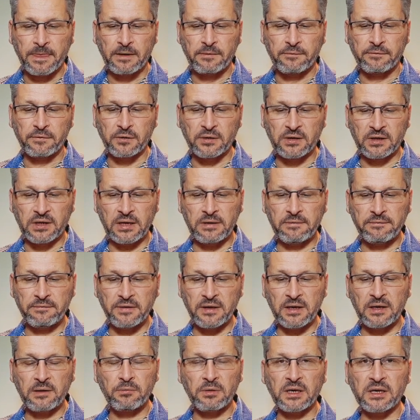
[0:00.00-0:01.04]
Forgive
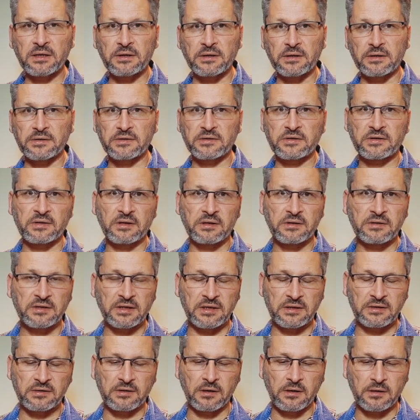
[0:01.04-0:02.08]
their wickedness,
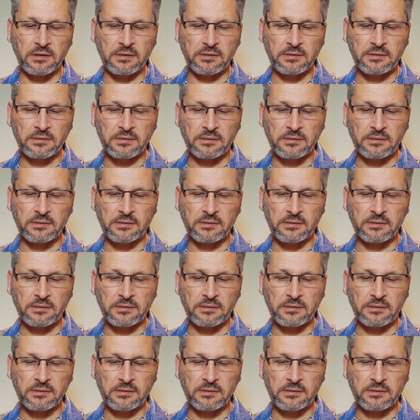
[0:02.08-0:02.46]
says God.